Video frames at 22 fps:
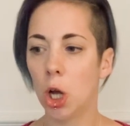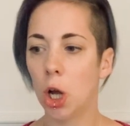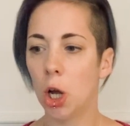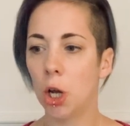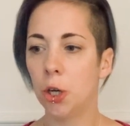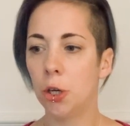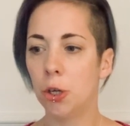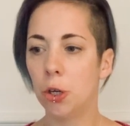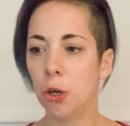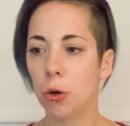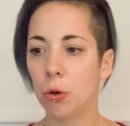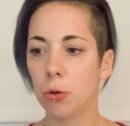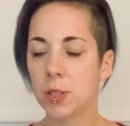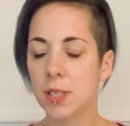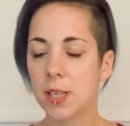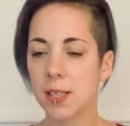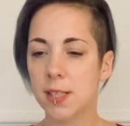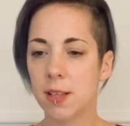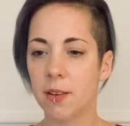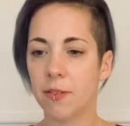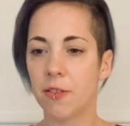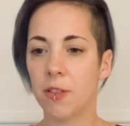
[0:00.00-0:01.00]
and
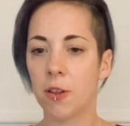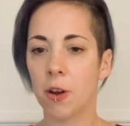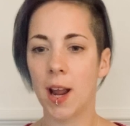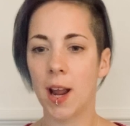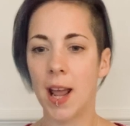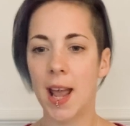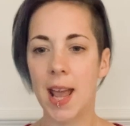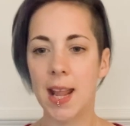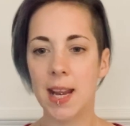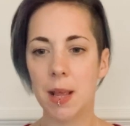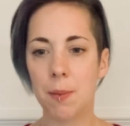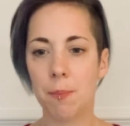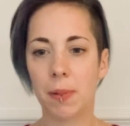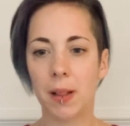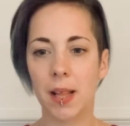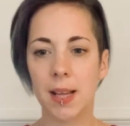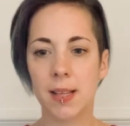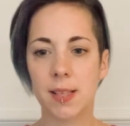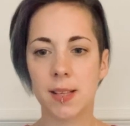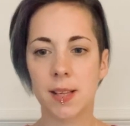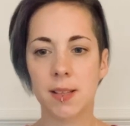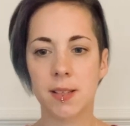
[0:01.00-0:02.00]
notice if any
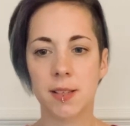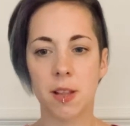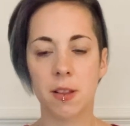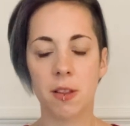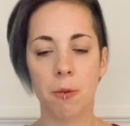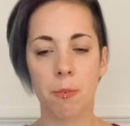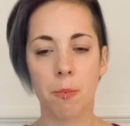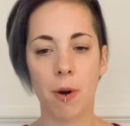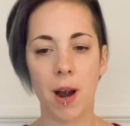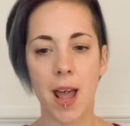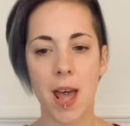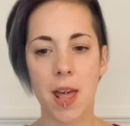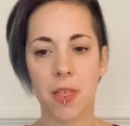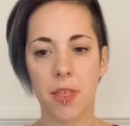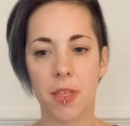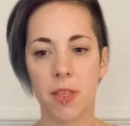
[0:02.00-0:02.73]
places that the breath